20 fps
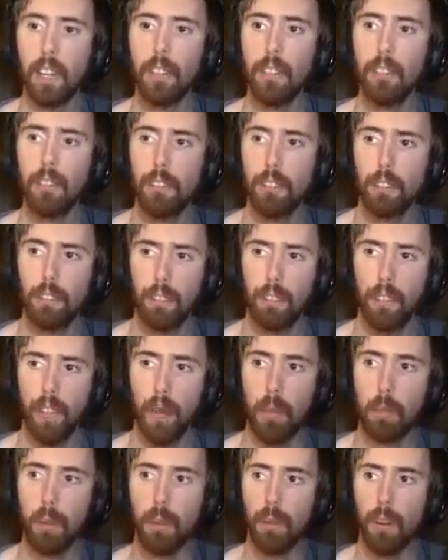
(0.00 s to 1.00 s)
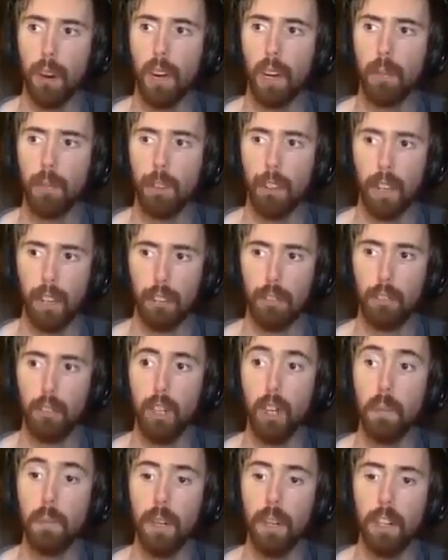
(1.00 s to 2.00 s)
use this example, right, with like
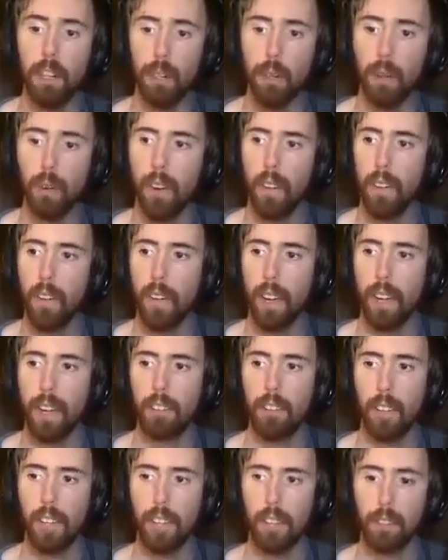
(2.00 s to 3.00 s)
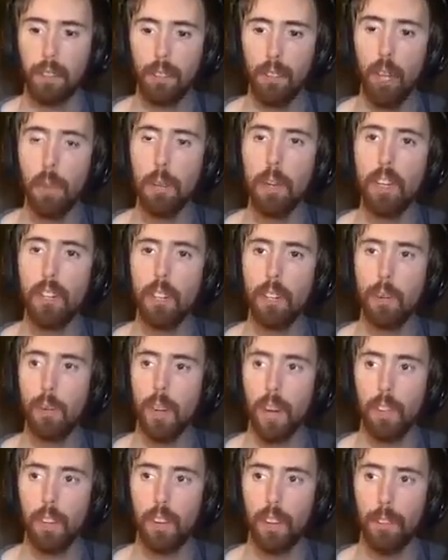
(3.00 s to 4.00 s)
Scooby-Doo. It's like in Scooby-Doo,
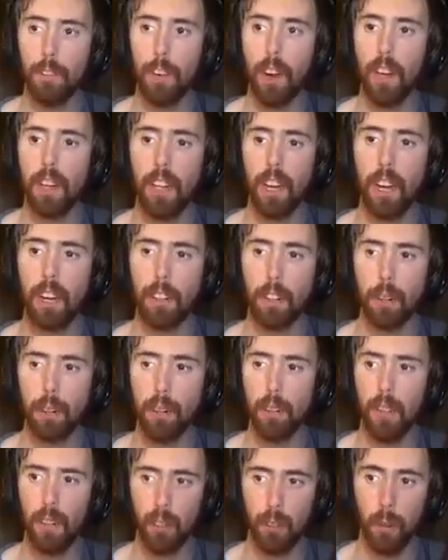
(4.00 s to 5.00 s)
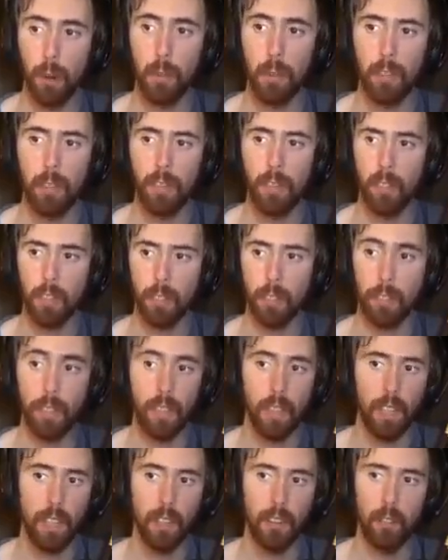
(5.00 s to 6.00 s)
whenever they find out who the criminal is at
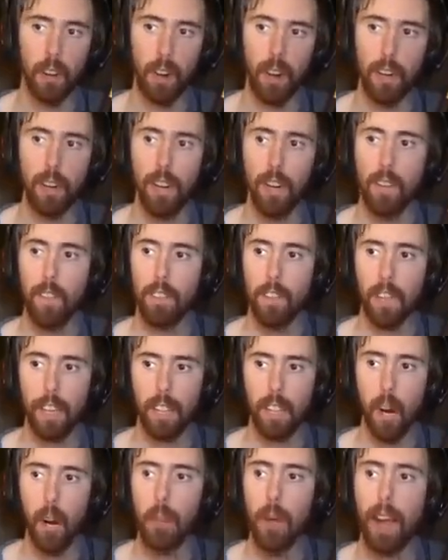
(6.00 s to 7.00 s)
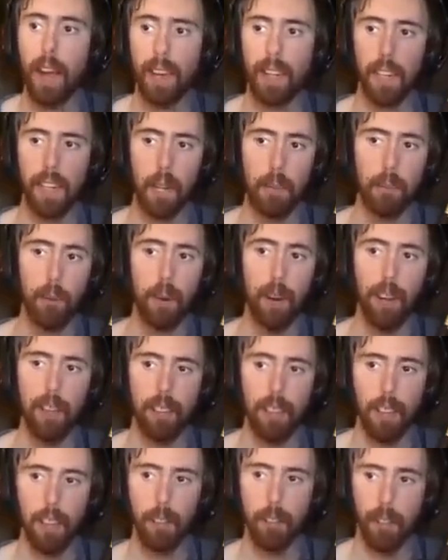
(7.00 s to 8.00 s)
the end, right, they go back and they play
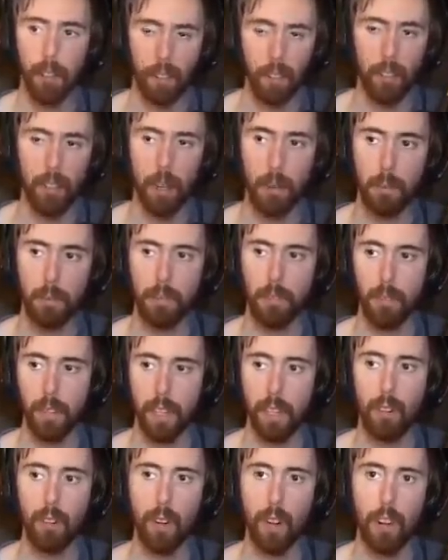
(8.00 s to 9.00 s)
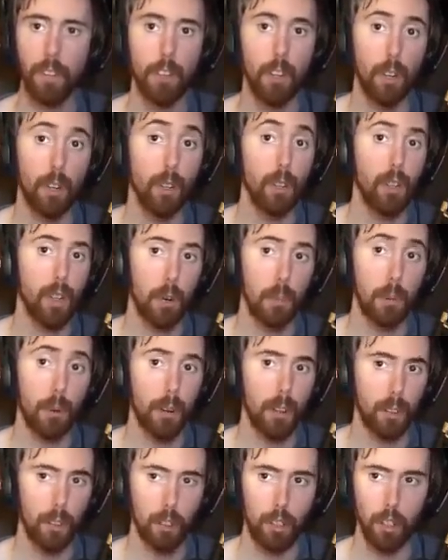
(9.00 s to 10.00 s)
the different clips later on of the earlier
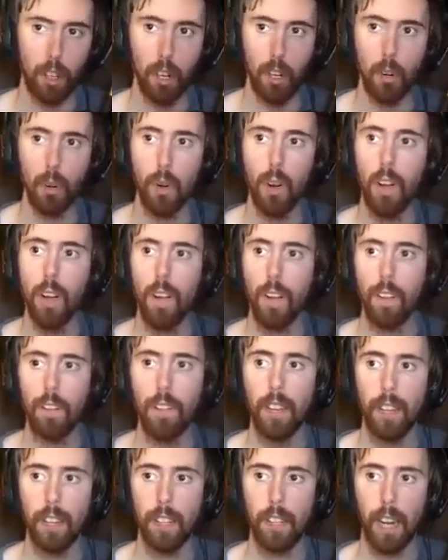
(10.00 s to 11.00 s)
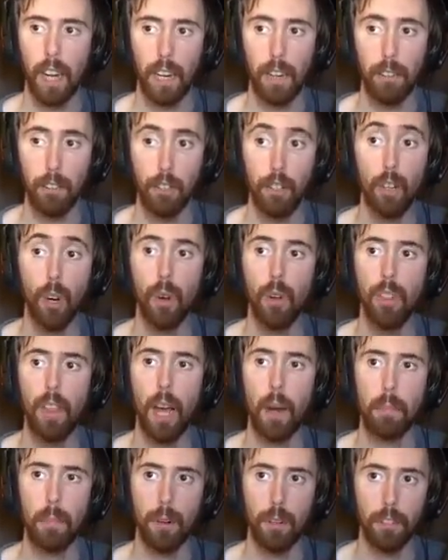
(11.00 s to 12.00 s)
part of the show that kind of showed
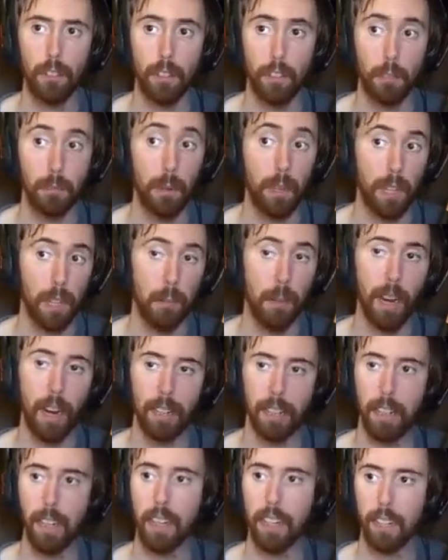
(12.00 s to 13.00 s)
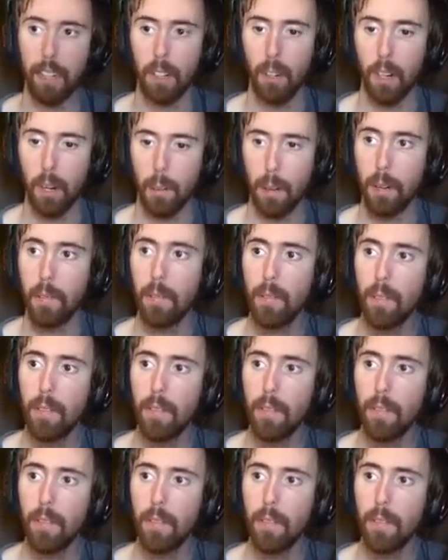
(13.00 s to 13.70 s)
that person as being the bad guy, you know what I mean?